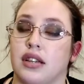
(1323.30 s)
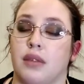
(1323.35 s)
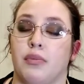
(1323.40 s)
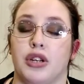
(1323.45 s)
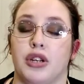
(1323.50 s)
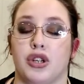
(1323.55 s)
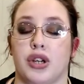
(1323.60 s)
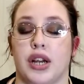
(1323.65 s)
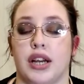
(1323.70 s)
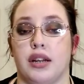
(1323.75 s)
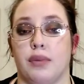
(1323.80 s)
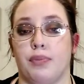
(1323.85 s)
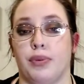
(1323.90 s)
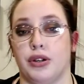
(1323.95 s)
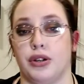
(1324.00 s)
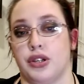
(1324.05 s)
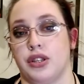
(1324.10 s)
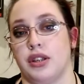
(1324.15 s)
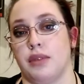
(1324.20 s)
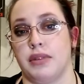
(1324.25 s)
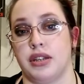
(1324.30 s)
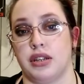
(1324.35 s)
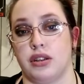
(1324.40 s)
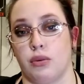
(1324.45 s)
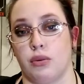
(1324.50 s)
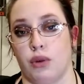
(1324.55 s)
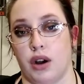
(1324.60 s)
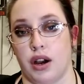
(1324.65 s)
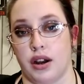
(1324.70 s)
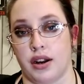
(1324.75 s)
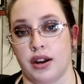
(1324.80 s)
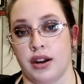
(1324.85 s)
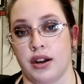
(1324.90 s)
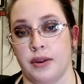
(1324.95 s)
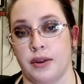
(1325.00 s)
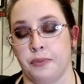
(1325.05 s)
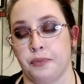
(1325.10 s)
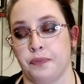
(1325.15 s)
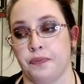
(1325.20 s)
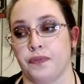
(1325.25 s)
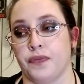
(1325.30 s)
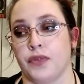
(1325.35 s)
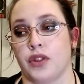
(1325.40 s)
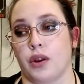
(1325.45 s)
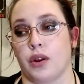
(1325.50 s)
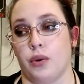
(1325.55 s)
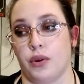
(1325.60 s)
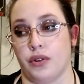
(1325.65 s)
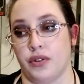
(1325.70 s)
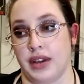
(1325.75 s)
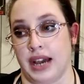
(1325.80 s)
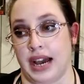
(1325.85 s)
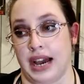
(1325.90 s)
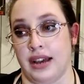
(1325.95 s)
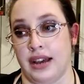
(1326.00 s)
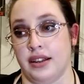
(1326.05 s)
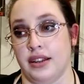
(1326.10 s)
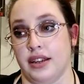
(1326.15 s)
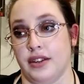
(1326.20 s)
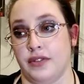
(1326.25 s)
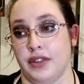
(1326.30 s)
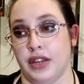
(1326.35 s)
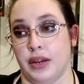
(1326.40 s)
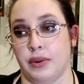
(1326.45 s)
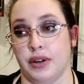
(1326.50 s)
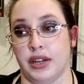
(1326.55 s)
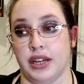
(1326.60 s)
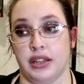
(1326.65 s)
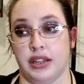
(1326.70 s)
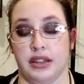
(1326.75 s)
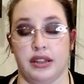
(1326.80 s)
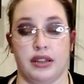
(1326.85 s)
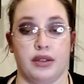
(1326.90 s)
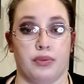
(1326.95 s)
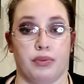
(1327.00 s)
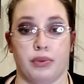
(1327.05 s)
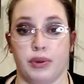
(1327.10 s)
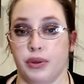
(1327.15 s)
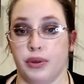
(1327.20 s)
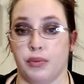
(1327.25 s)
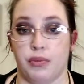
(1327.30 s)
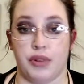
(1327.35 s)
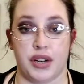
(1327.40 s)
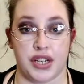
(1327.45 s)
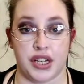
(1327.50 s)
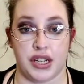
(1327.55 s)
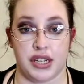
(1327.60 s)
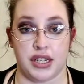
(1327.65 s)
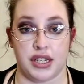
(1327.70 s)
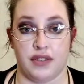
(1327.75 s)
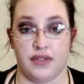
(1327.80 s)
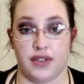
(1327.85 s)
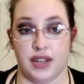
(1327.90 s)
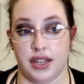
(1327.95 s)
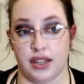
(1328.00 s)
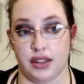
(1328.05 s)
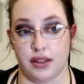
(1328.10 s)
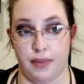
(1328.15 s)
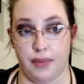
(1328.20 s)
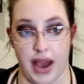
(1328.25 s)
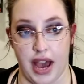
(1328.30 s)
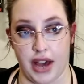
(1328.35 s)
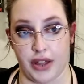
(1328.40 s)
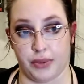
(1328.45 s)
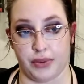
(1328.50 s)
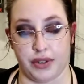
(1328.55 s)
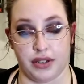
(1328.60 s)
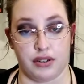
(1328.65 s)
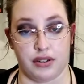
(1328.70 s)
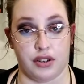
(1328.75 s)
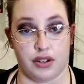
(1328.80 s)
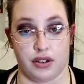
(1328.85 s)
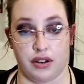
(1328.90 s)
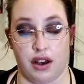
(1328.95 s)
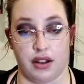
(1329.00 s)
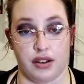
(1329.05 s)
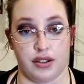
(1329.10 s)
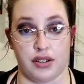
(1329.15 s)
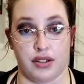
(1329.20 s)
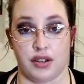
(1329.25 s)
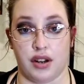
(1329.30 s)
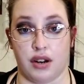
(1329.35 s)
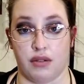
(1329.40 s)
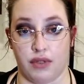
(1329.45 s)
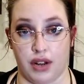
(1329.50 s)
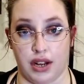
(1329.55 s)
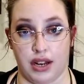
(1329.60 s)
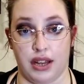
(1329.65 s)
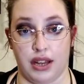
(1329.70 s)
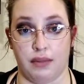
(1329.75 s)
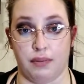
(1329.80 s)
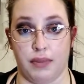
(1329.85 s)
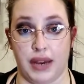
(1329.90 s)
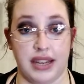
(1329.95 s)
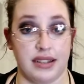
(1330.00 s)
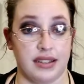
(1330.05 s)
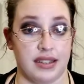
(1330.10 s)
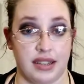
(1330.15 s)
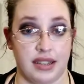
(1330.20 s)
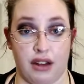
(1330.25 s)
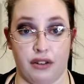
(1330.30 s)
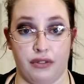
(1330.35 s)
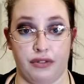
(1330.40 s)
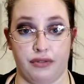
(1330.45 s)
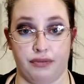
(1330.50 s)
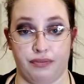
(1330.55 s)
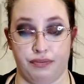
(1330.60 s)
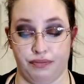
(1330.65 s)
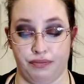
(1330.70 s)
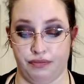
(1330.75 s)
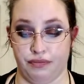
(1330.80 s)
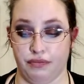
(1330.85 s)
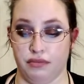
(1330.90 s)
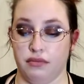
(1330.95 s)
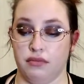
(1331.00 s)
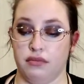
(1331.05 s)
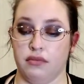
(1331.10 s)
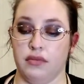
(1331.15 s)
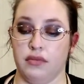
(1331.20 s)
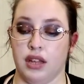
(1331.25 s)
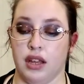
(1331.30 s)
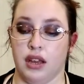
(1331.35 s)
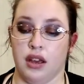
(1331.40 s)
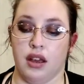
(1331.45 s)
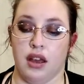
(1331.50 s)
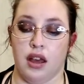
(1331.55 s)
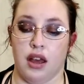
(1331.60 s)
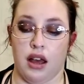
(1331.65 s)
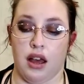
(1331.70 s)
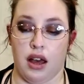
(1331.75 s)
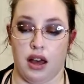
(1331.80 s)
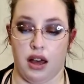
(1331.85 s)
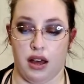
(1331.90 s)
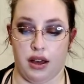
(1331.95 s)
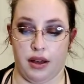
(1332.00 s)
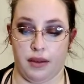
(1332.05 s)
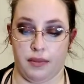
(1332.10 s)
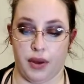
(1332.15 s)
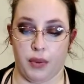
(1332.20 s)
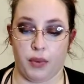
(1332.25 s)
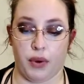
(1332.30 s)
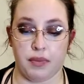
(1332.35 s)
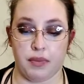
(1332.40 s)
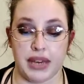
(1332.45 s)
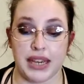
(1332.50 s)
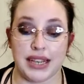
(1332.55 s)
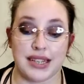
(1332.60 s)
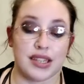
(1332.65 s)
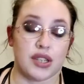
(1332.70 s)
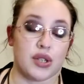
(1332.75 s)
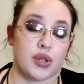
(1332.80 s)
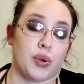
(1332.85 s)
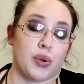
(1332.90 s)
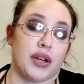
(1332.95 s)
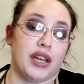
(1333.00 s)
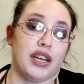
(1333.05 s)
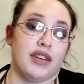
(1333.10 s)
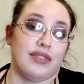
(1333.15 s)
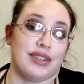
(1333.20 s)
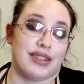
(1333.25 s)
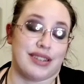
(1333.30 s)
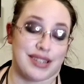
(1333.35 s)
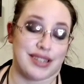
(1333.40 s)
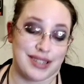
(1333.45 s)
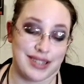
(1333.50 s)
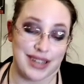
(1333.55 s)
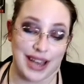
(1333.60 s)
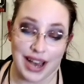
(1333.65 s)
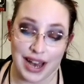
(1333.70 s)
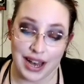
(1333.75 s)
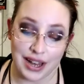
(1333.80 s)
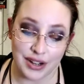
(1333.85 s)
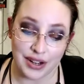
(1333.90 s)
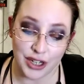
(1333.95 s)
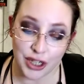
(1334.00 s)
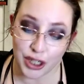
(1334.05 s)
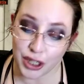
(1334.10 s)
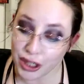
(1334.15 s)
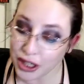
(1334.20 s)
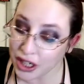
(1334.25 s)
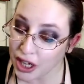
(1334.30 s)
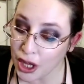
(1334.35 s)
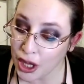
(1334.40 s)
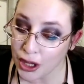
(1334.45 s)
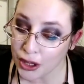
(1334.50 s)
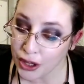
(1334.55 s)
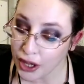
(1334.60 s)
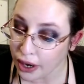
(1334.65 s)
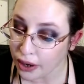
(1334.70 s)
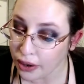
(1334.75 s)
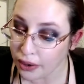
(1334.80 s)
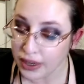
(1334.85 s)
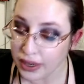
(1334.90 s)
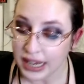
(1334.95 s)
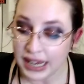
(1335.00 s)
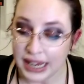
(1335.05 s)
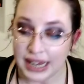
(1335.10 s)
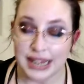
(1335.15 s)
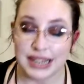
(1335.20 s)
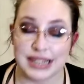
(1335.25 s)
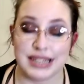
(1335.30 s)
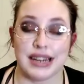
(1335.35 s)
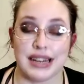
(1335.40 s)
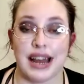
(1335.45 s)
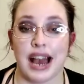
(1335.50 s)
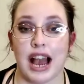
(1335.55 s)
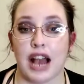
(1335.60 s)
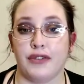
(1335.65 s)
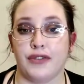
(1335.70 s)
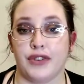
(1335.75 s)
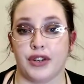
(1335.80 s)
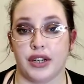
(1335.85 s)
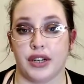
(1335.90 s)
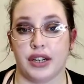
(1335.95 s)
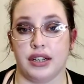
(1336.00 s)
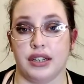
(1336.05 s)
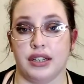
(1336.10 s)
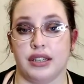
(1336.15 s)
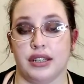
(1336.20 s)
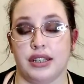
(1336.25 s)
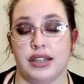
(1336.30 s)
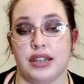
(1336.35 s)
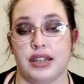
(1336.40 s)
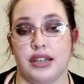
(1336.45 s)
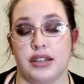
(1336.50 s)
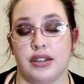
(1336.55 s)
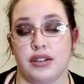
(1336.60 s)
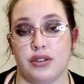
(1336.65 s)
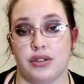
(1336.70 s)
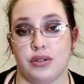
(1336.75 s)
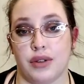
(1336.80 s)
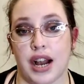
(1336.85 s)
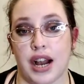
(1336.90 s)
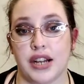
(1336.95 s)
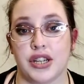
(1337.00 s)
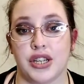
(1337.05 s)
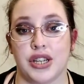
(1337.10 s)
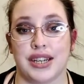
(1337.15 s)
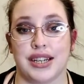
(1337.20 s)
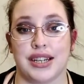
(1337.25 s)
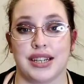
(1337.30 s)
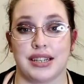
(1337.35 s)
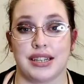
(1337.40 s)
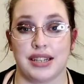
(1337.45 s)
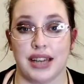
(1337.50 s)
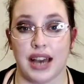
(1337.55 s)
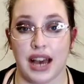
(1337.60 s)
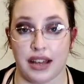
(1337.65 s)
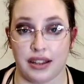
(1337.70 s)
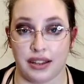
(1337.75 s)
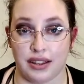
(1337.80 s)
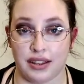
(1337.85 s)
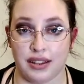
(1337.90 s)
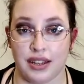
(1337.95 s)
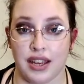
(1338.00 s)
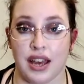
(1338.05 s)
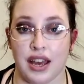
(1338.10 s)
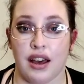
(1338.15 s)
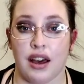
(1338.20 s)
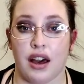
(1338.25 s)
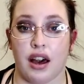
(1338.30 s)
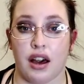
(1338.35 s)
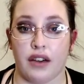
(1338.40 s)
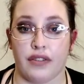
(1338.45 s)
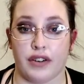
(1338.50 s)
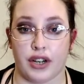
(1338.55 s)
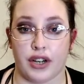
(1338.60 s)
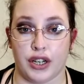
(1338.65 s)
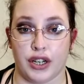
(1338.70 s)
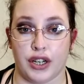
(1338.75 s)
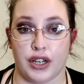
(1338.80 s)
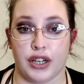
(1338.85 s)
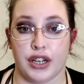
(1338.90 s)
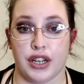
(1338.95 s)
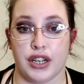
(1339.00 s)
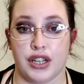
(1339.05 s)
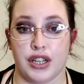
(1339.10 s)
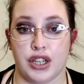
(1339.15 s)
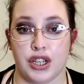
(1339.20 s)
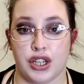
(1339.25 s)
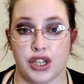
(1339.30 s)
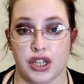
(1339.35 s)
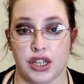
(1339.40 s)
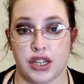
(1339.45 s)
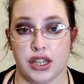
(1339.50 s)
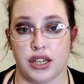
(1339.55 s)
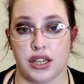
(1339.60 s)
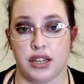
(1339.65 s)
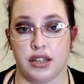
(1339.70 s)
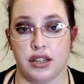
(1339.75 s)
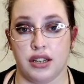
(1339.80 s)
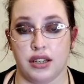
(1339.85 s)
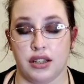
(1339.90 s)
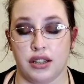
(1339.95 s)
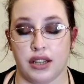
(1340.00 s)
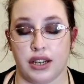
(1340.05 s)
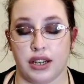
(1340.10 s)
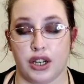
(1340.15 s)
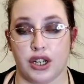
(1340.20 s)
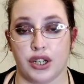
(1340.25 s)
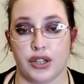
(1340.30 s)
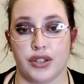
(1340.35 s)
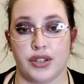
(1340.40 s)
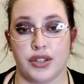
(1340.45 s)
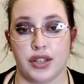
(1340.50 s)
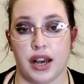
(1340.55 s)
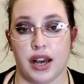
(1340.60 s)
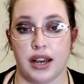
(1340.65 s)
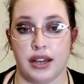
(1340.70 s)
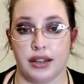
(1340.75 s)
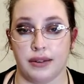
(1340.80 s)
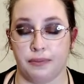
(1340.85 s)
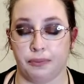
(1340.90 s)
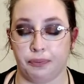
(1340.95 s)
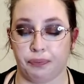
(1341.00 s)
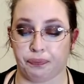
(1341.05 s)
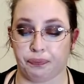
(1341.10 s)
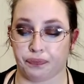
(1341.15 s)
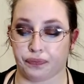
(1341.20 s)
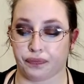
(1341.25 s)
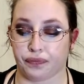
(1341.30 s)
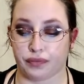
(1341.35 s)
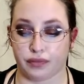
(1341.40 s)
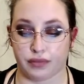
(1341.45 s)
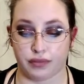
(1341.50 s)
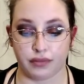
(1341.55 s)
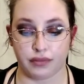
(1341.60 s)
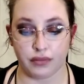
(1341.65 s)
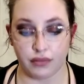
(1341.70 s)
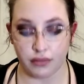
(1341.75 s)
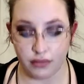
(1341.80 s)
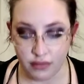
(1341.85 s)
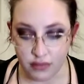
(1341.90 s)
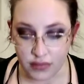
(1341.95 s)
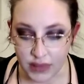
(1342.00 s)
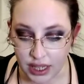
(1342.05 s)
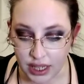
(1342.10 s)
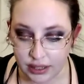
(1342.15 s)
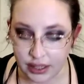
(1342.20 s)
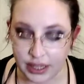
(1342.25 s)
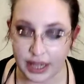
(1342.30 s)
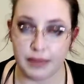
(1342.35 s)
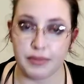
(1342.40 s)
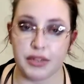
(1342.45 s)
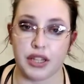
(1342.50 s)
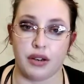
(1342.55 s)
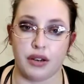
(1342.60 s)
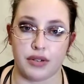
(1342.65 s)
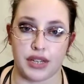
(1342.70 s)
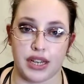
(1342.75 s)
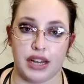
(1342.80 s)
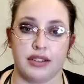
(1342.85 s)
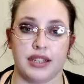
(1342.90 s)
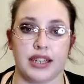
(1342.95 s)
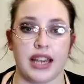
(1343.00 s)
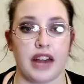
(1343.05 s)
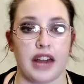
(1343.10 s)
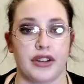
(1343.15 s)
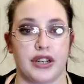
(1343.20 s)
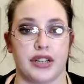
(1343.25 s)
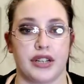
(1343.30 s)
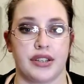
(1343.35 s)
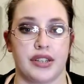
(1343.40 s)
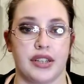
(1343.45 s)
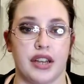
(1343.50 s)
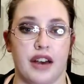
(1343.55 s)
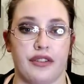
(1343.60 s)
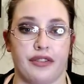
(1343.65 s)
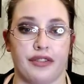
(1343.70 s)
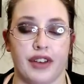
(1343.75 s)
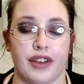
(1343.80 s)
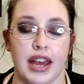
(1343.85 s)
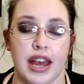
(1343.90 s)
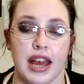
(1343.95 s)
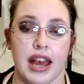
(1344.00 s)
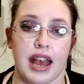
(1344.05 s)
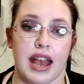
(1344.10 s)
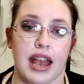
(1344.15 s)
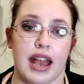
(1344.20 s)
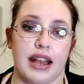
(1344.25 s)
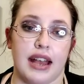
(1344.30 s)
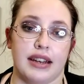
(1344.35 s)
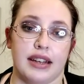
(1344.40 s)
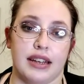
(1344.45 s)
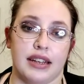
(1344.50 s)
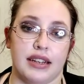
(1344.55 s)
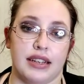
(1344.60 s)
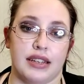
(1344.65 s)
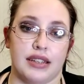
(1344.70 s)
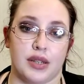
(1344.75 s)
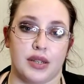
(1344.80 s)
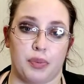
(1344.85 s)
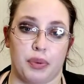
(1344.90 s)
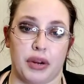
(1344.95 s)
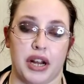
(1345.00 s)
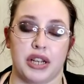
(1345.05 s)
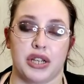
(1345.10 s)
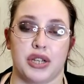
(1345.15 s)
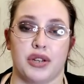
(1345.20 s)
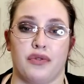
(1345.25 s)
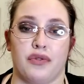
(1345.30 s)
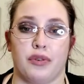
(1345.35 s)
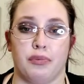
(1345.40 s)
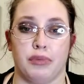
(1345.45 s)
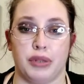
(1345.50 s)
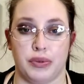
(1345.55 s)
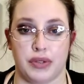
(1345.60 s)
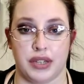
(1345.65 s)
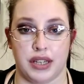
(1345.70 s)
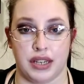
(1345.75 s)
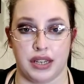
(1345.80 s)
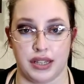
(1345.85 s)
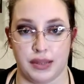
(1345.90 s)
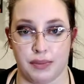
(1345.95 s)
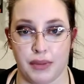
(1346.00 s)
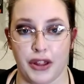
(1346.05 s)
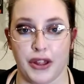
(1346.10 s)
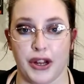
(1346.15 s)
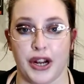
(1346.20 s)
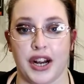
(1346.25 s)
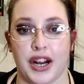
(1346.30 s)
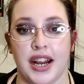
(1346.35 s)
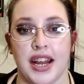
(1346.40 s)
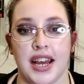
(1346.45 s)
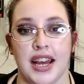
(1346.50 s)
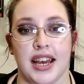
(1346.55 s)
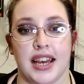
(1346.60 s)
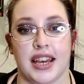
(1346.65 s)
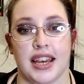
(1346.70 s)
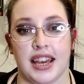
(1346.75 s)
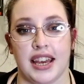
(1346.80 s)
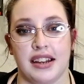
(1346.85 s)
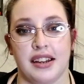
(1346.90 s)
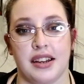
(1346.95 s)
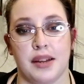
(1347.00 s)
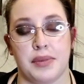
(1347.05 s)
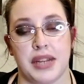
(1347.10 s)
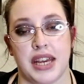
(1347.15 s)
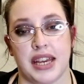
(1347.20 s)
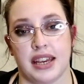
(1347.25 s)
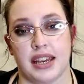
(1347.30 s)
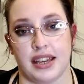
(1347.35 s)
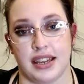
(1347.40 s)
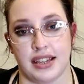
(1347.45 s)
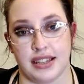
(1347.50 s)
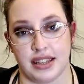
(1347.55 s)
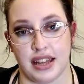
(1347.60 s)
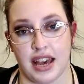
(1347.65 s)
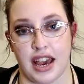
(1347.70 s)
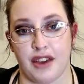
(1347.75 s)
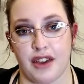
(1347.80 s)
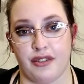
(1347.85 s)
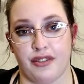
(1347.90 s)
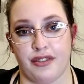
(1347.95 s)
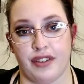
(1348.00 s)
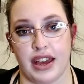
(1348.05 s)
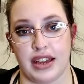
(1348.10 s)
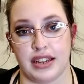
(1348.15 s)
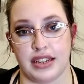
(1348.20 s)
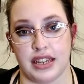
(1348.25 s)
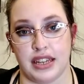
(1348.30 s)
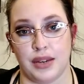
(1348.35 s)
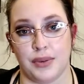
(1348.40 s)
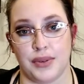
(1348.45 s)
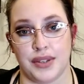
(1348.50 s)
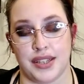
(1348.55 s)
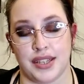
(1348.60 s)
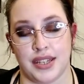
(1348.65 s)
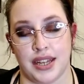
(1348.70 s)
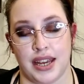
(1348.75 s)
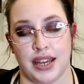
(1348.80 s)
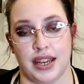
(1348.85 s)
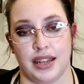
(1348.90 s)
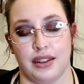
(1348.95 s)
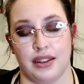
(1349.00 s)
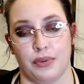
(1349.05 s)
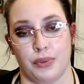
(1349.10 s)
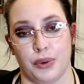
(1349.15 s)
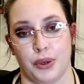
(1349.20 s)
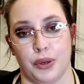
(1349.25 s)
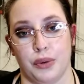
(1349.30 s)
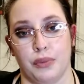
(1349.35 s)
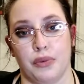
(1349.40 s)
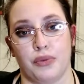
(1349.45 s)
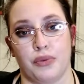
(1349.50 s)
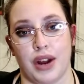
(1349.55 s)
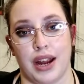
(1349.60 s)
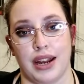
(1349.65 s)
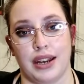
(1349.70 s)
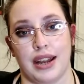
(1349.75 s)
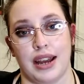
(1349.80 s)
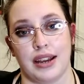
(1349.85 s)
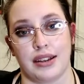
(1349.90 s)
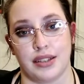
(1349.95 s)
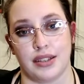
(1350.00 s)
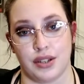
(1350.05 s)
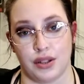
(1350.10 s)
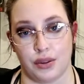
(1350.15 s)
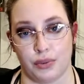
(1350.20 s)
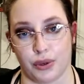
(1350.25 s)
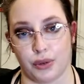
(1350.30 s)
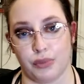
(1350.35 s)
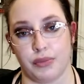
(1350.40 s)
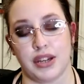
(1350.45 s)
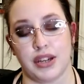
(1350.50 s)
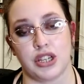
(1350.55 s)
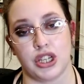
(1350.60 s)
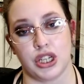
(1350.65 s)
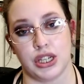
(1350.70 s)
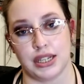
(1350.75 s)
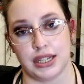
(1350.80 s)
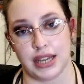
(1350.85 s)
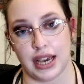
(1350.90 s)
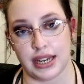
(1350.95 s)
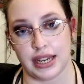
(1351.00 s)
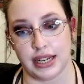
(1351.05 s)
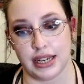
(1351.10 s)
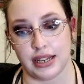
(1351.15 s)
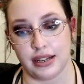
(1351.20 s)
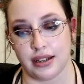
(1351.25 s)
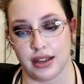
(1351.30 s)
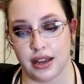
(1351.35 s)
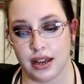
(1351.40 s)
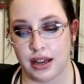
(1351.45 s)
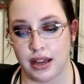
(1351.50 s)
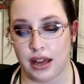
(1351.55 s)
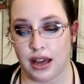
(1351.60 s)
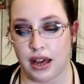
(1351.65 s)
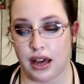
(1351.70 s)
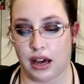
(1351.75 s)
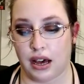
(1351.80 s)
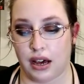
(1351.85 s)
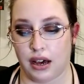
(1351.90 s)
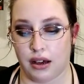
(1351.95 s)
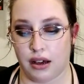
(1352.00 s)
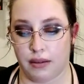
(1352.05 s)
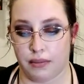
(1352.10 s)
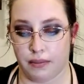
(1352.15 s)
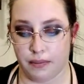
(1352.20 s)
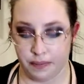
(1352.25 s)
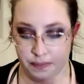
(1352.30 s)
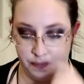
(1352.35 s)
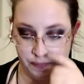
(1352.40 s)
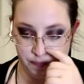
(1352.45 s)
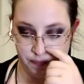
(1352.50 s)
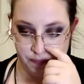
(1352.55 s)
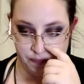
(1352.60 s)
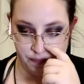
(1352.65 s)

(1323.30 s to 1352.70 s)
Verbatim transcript: someone trying to push them into the water, or that if they were in the room watching TV, the bath would turn on and start running by itself. Um, what makes the story even sadder, though, is that after the tragic death of her, she, like, her son came to the hotel to gather her stuff, and in his depression from losing his mother, he ended up taking his life, and he was staying in the room right next to the room that she died in. Um,